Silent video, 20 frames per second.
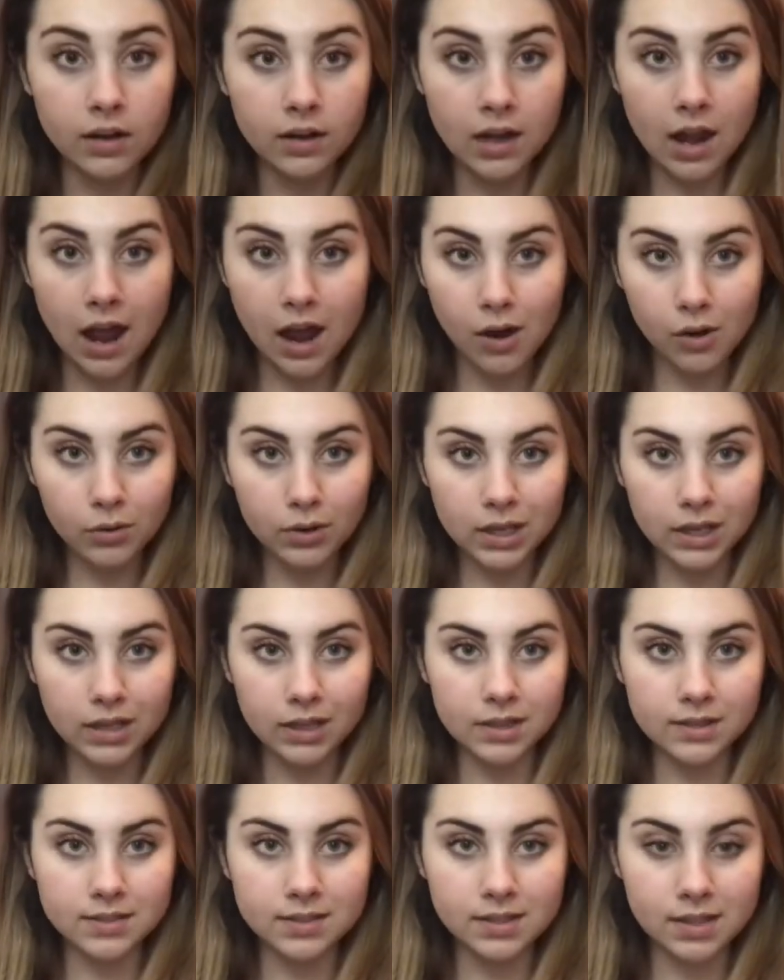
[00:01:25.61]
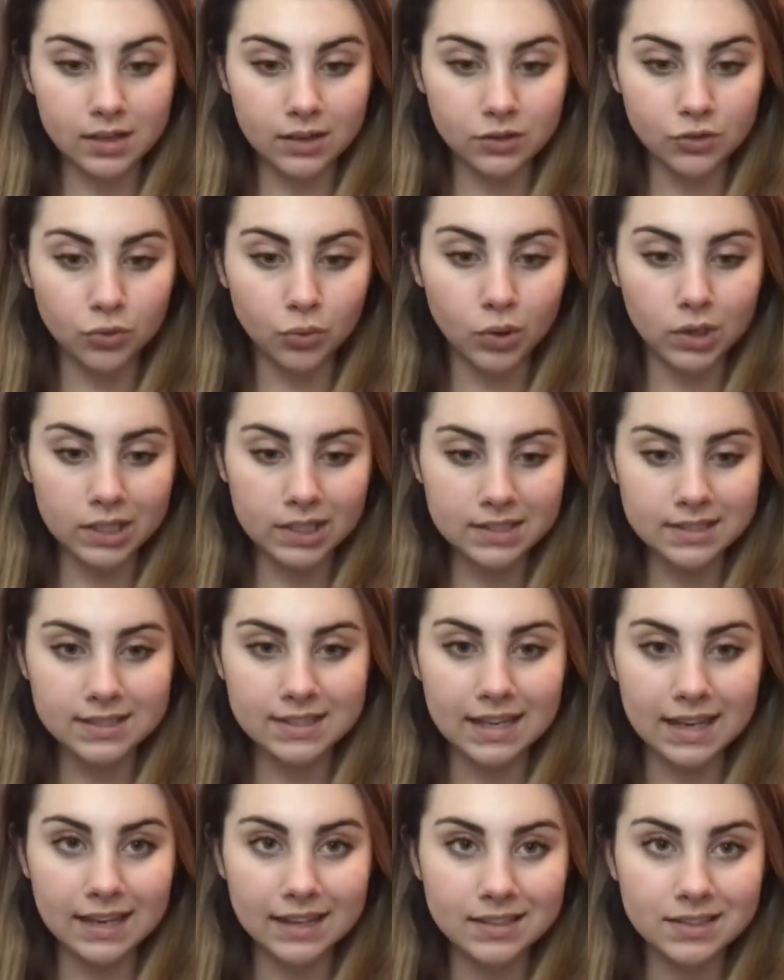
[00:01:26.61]
now it is a
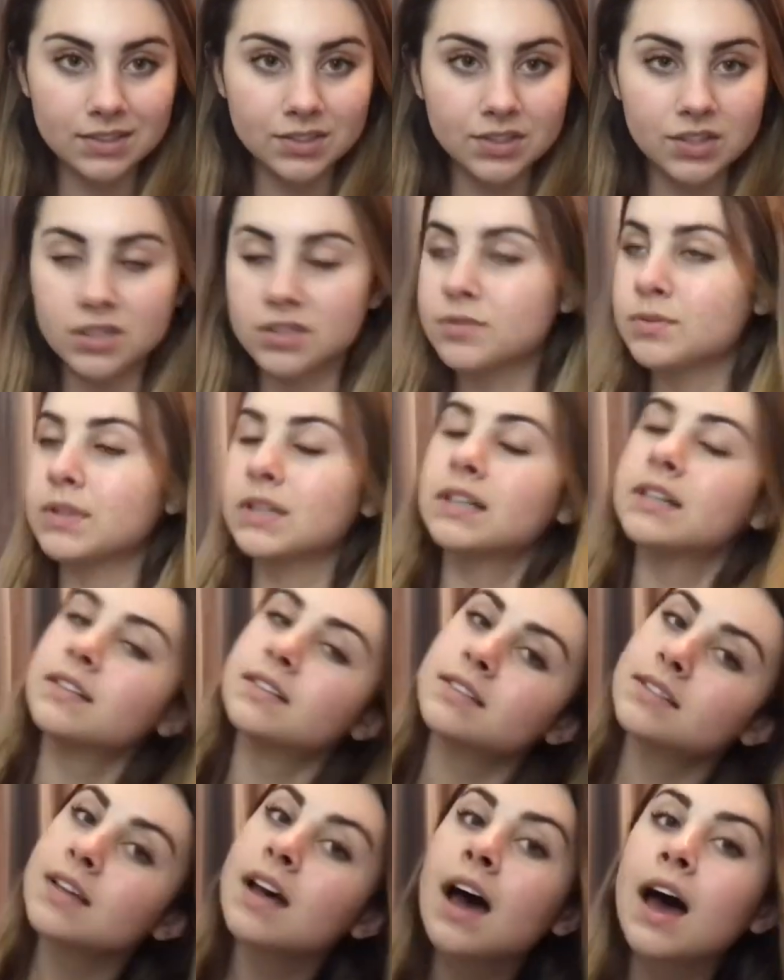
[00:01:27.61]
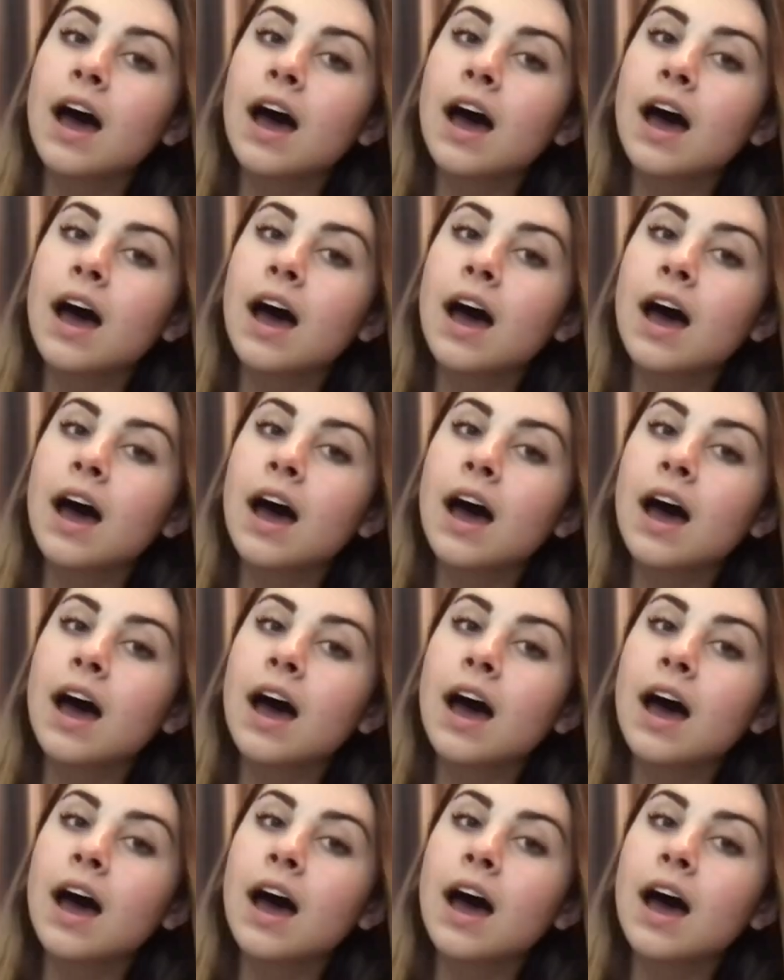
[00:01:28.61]
26 just because